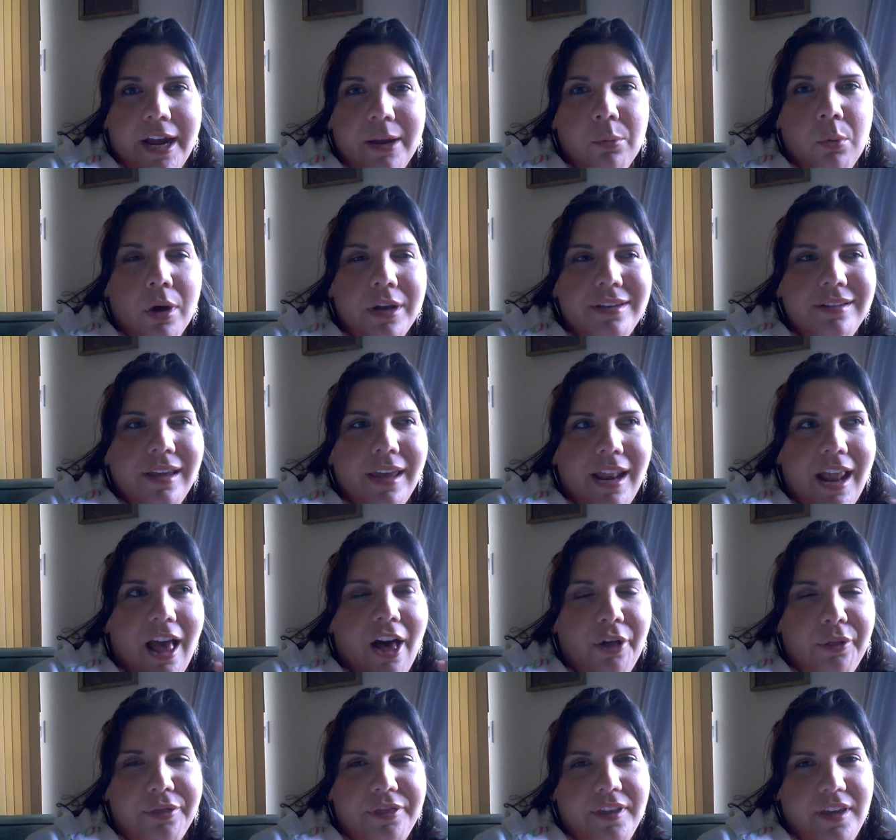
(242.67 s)
I want to get
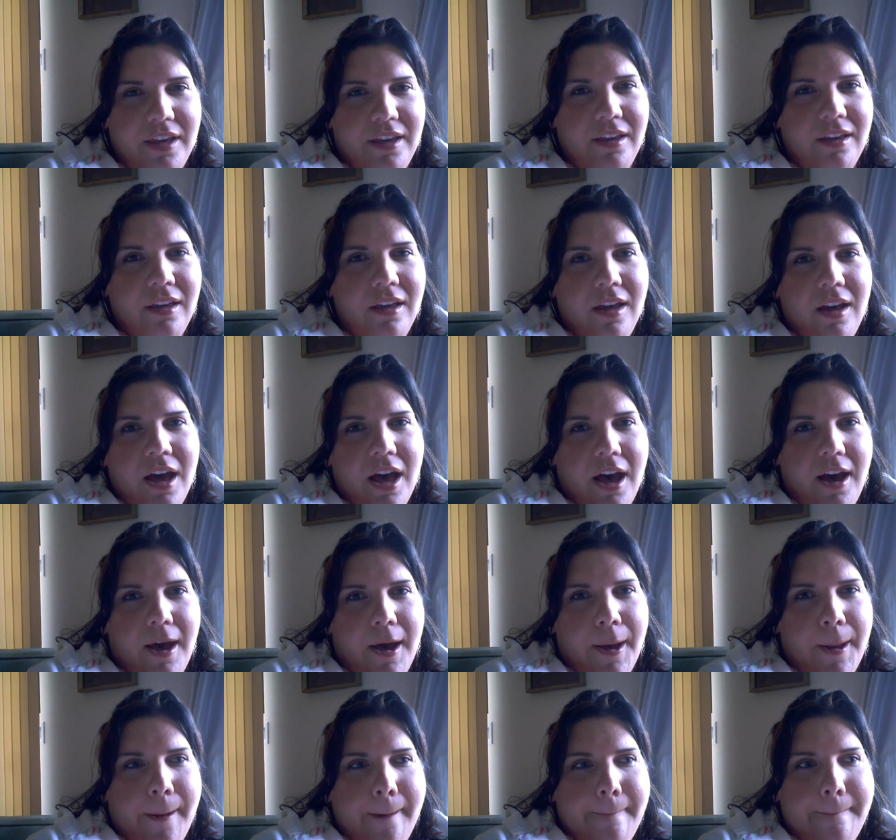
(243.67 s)
healthy
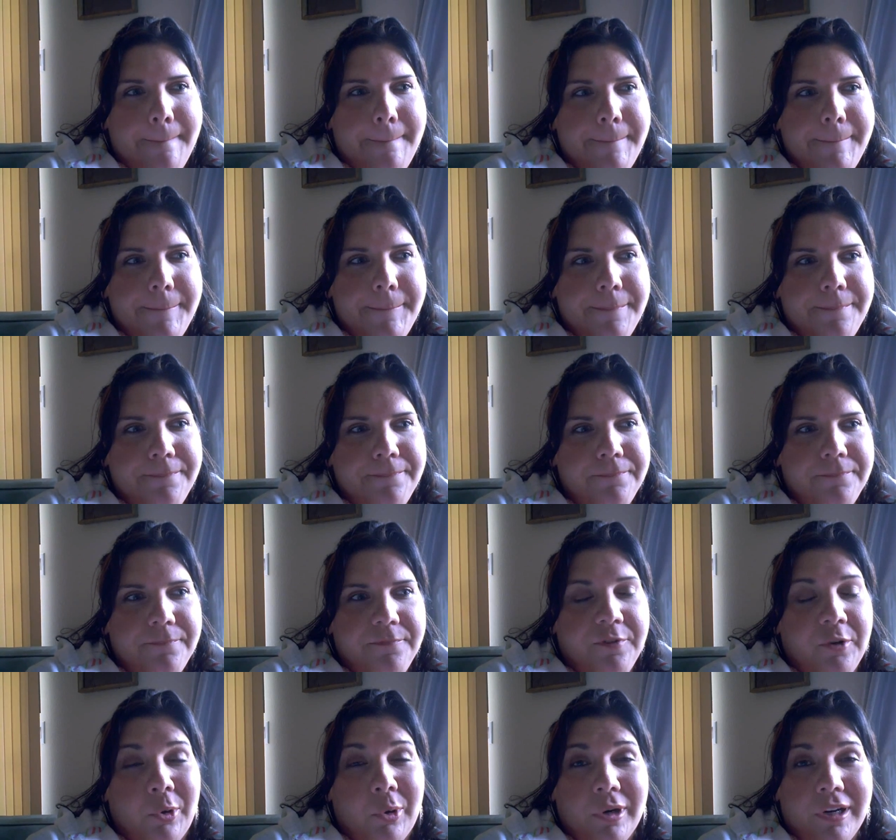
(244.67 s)
um,
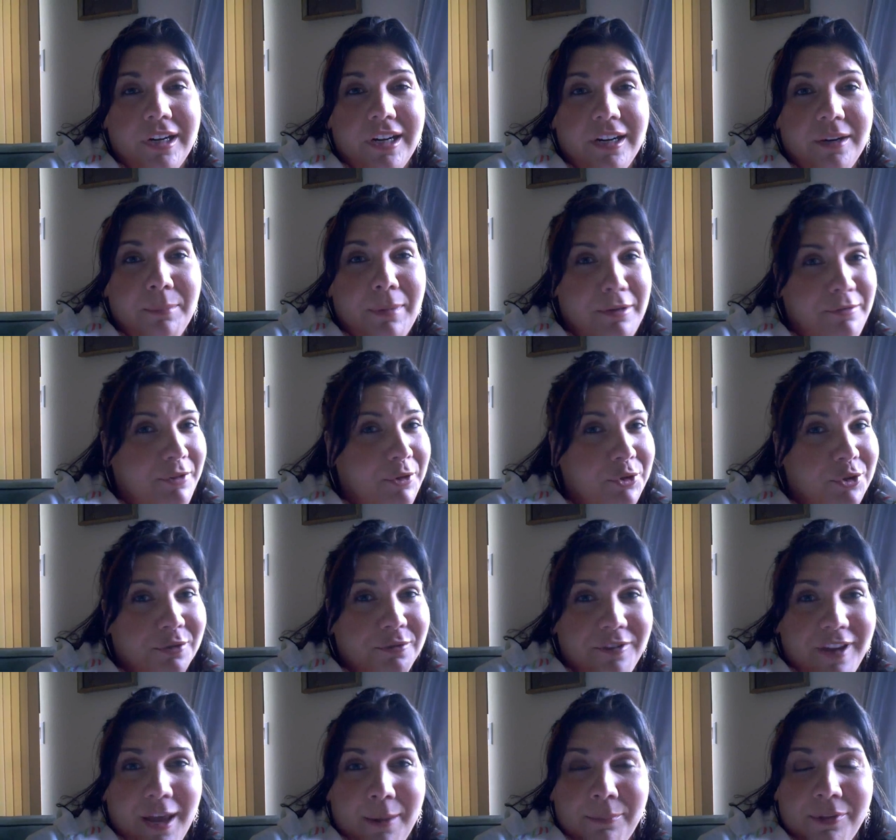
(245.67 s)
for my
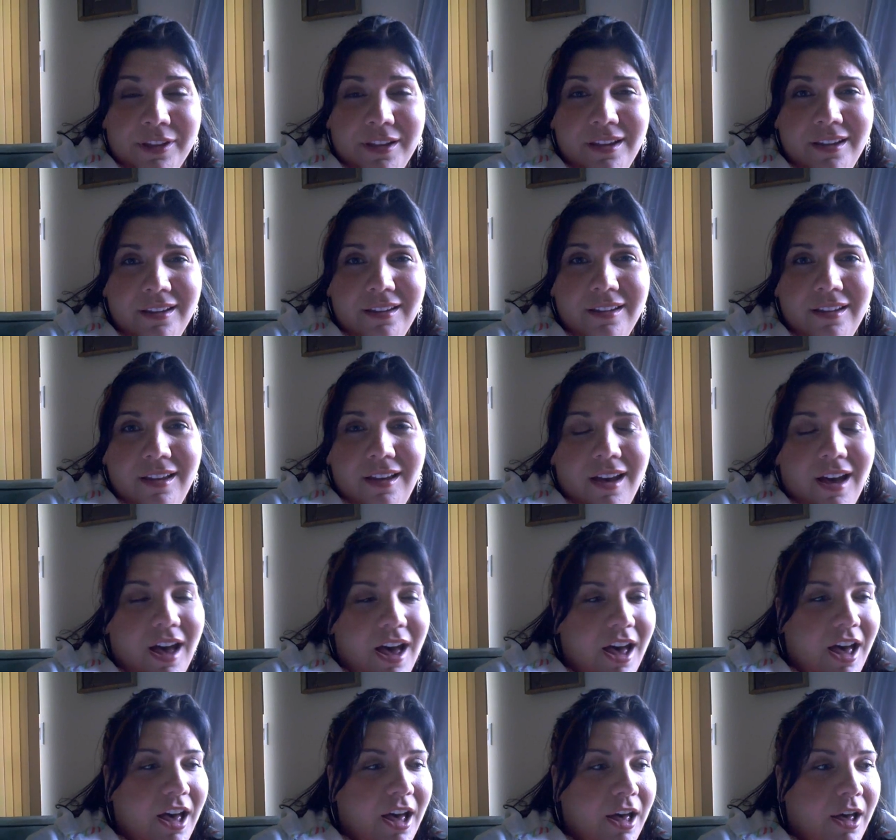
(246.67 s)
future family
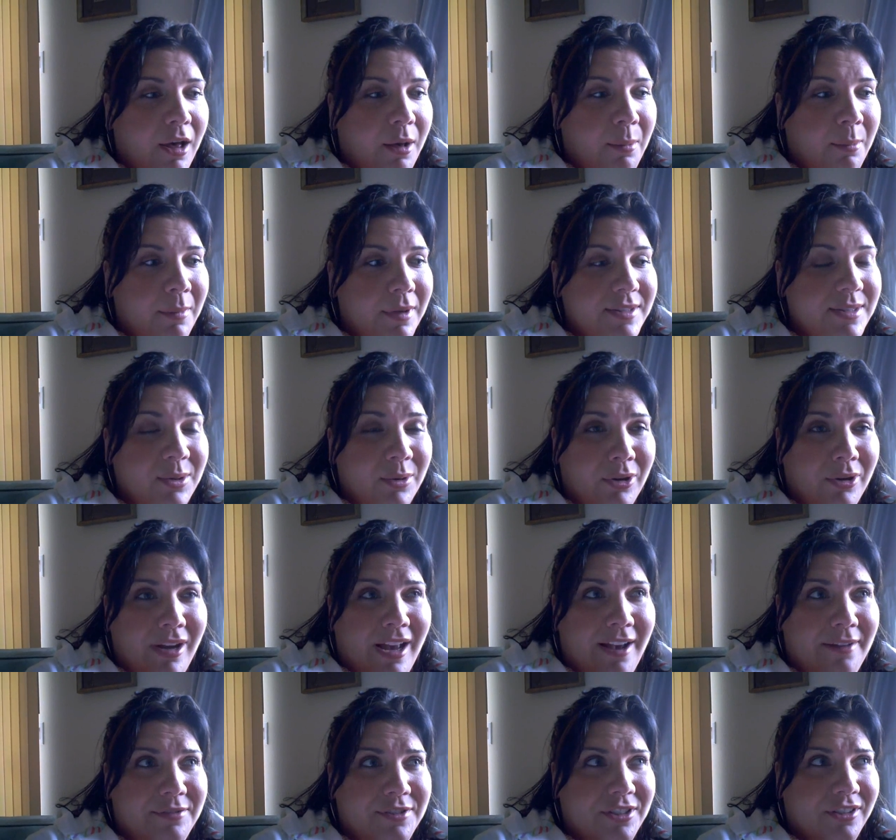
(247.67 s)
um, so I
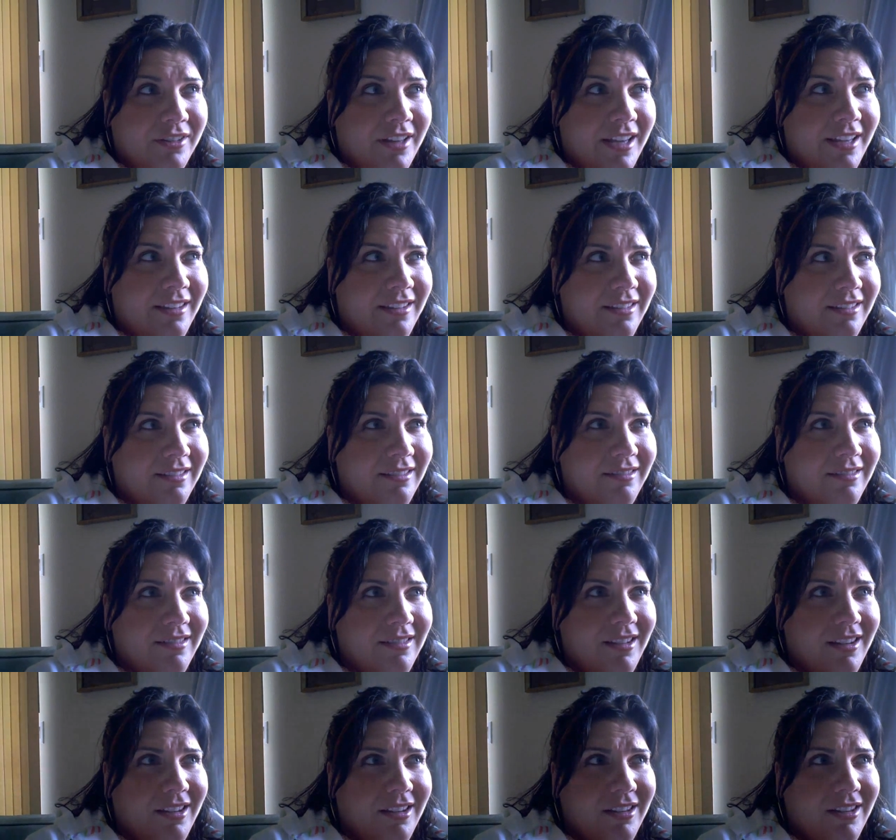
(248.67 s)
don't have to like,
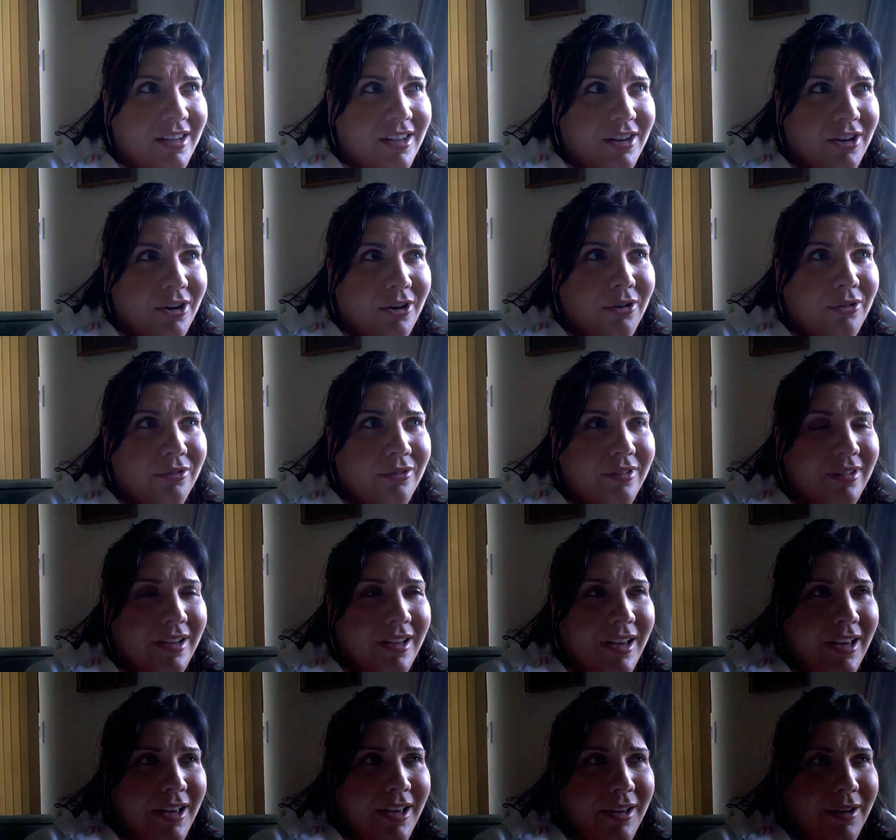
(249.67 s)
you know,
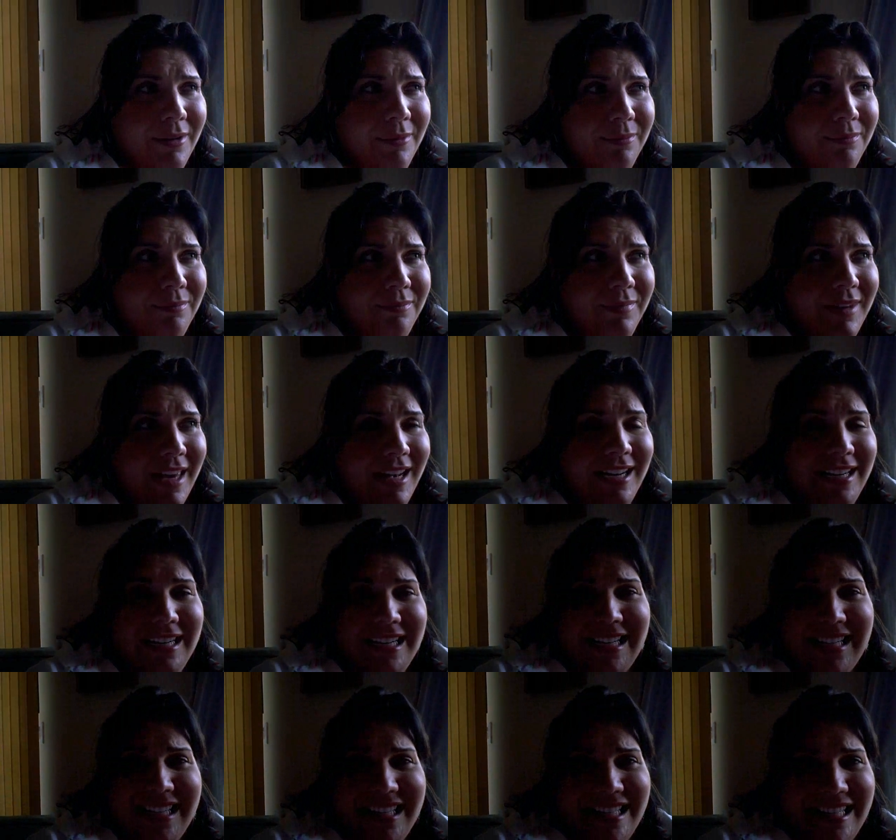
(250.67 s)
uh, get
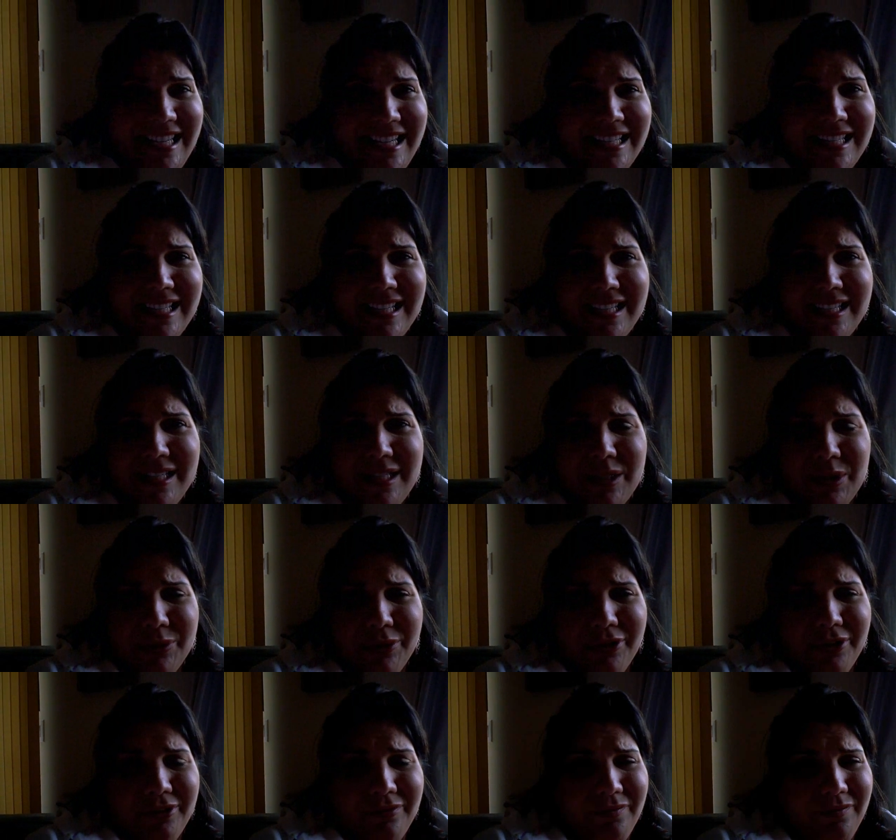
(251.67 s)
any diseases
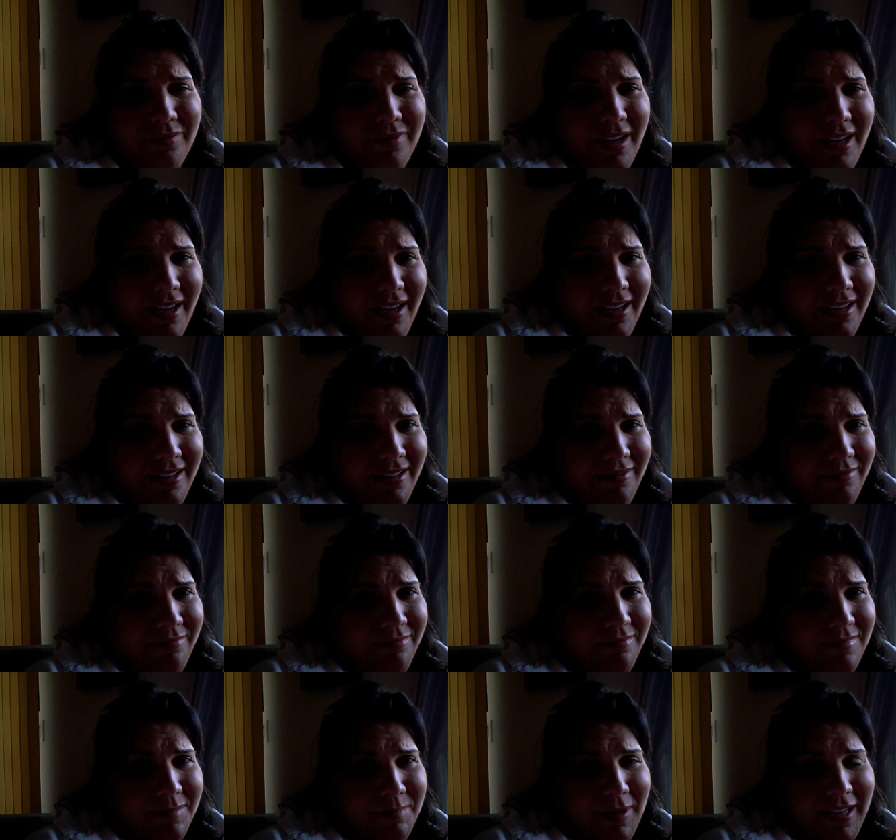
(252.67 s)
or uh,
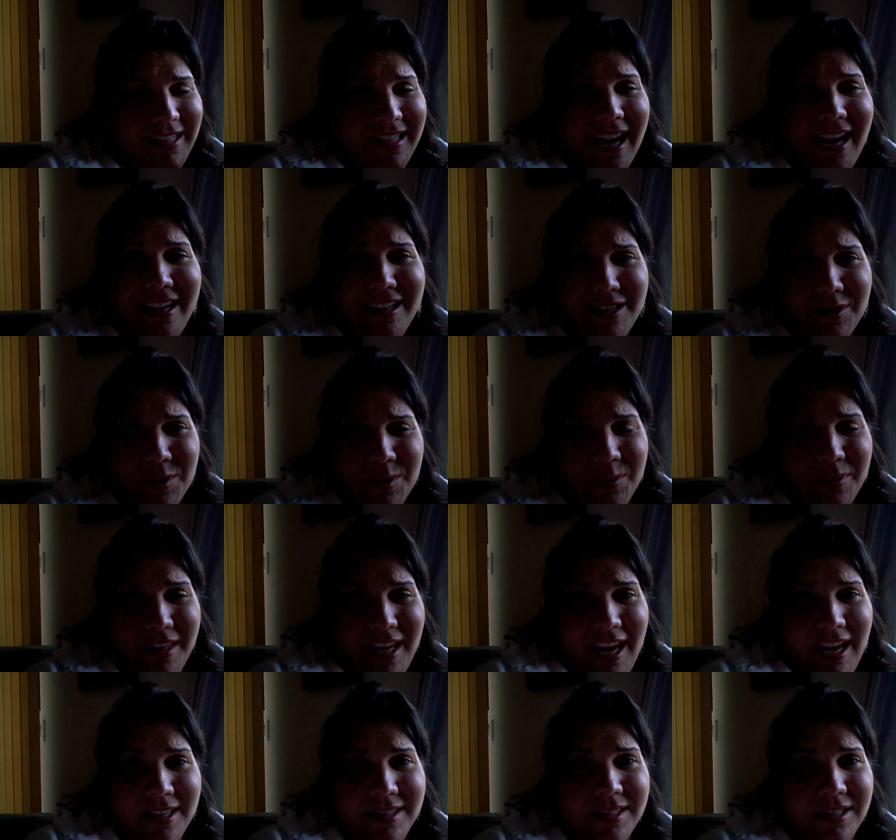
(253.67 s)
diagnosed
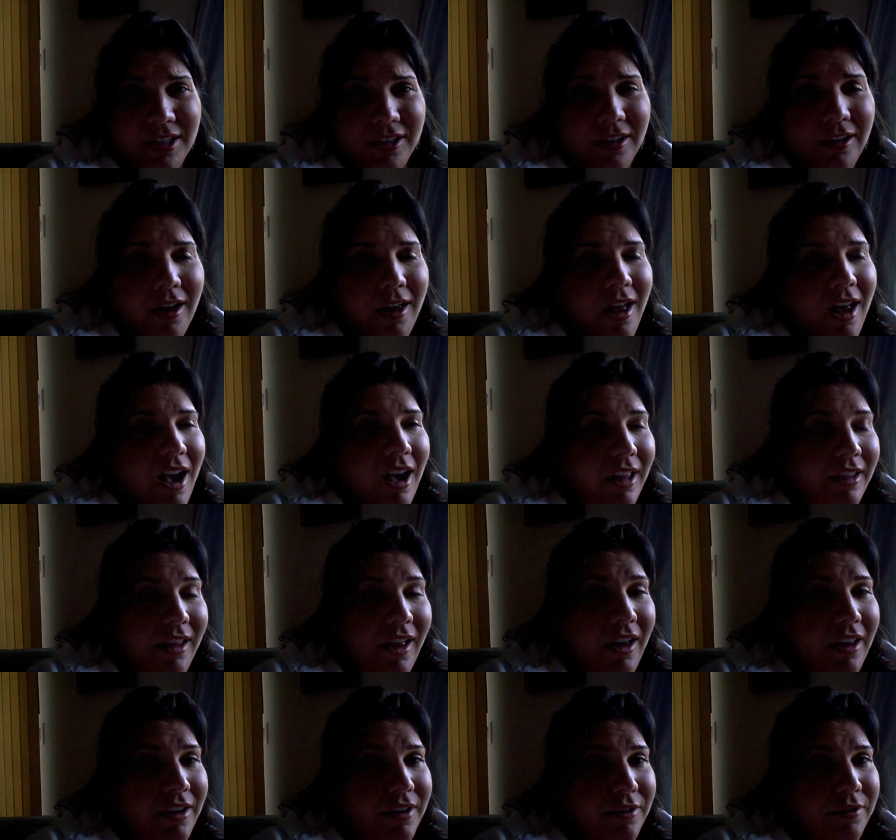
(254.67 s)
with cancer. A
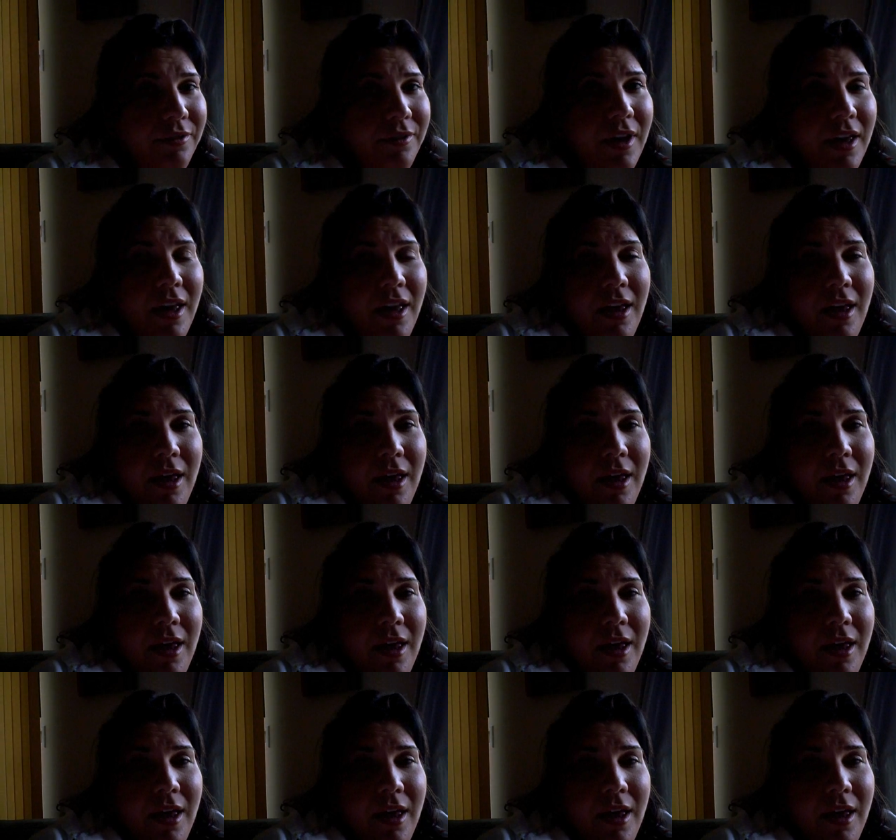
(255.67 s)
lot of